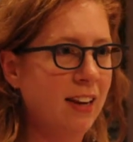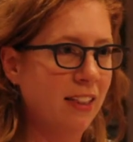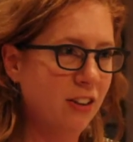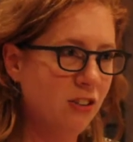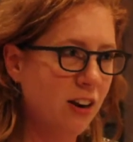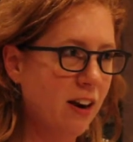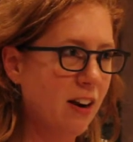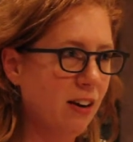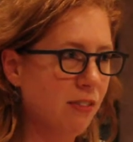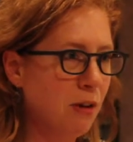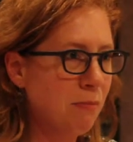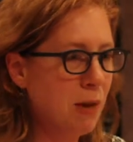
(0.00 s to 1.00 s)
in the
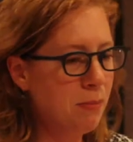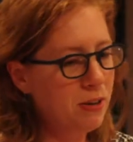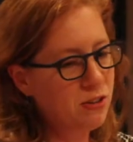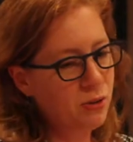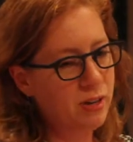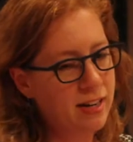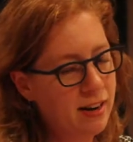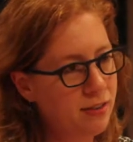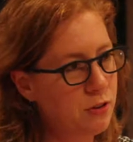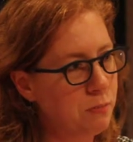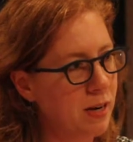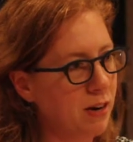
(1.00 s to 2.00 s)
Chekhov that maybe to a
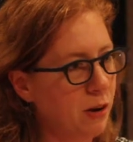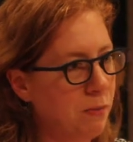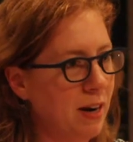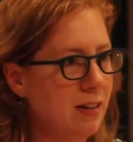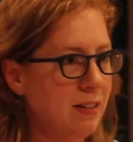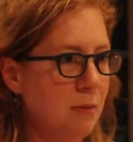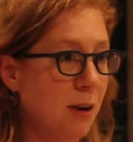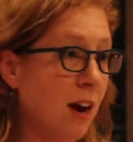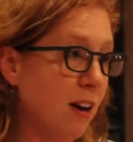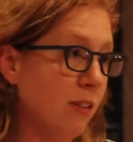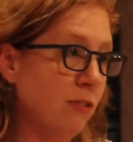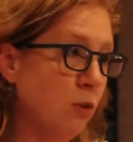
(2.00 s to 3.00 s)
native speaker might seem
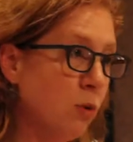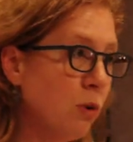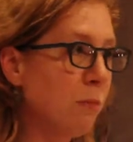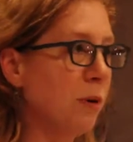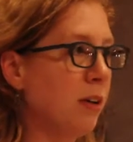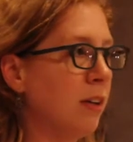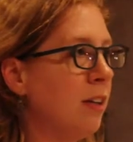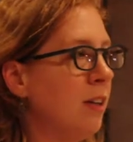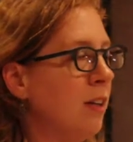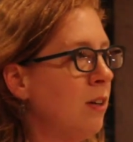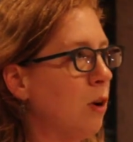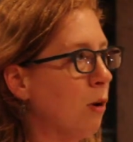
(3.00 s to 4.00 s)
kind of normal
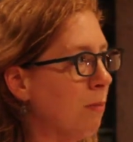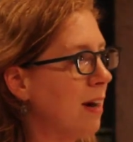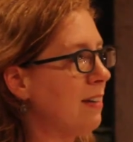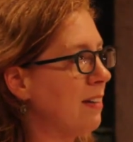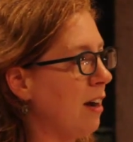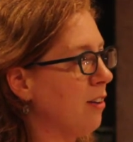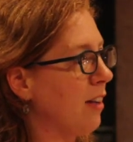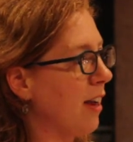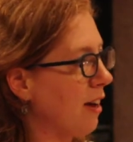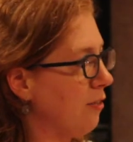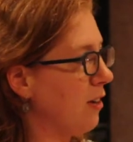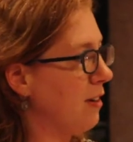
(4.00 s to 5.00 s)
or might sound
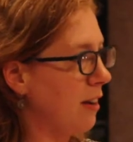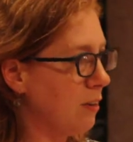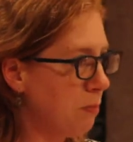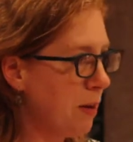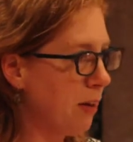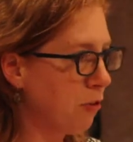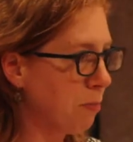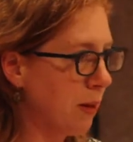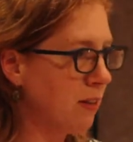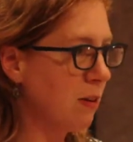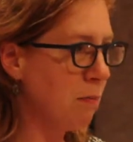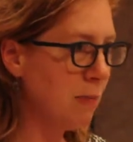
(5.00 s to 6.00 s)
like everyday speech,
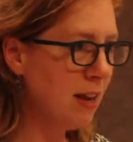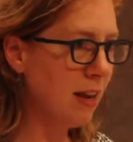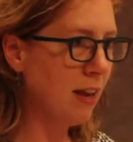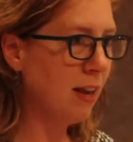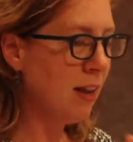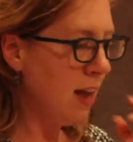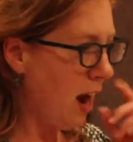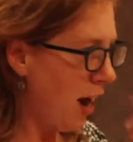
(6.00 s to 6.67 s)
but to me,